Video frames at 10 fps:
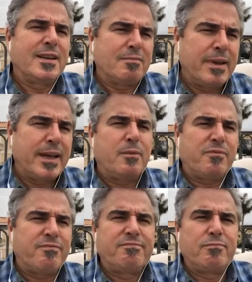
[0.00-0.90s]
made
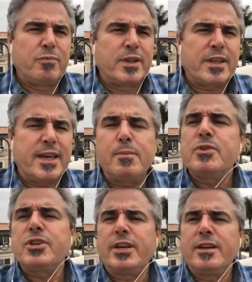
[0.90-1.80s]
with
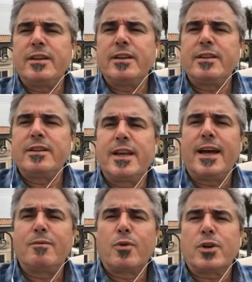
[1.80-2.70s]
kimchi
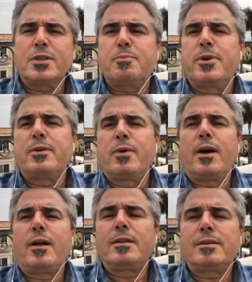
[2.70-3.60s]
that works pretty
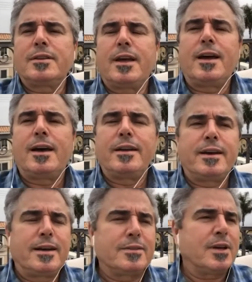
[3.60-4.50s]
well. And
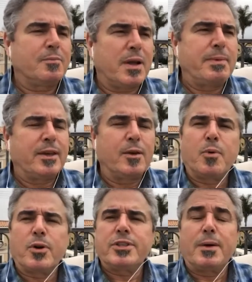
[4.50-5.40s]
uh, so I'd probably make you a
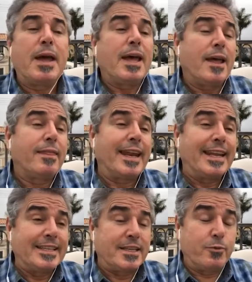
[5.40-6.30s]
pork chop. That
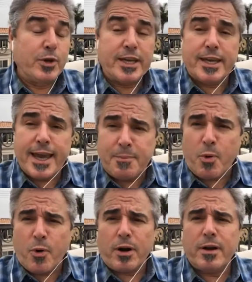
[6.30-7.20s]
is, if we could get
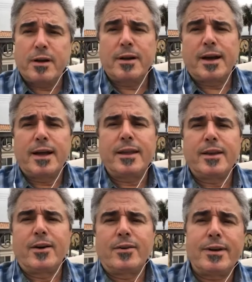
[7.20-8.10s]
pork, I, you
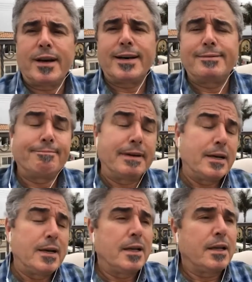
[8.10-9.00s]
know, um,
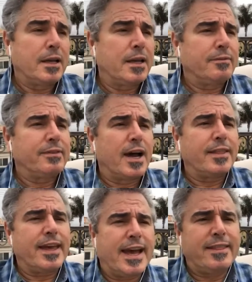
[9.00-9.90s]
if not
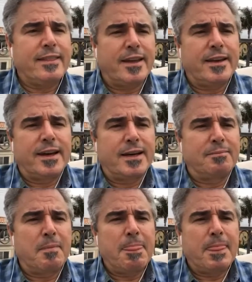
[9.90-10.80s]
that, then um,